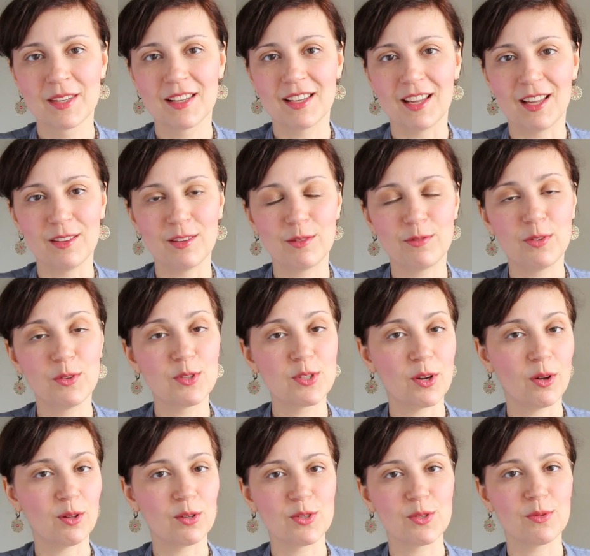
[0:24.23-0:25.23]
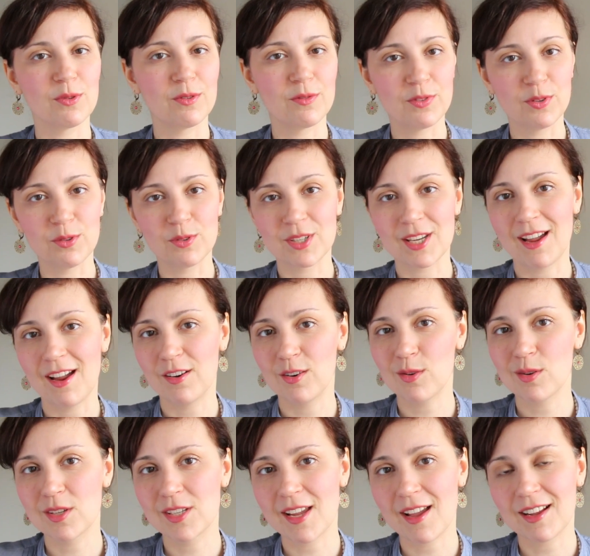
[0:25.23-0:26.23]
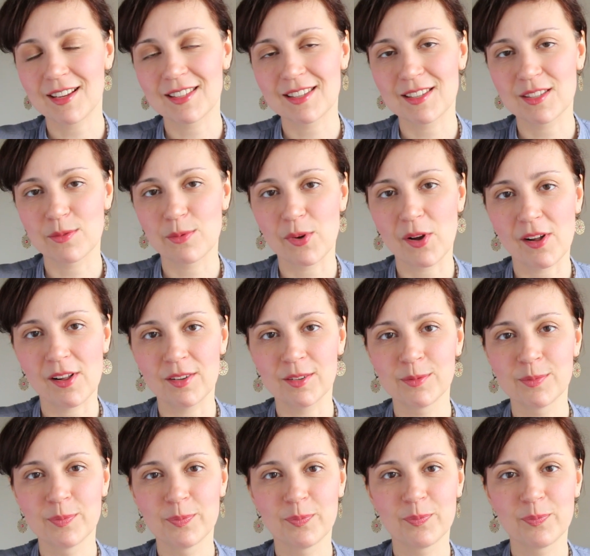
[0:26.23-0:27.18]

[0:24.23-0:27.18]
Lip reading: In the future I'll do a few tarot decks as well.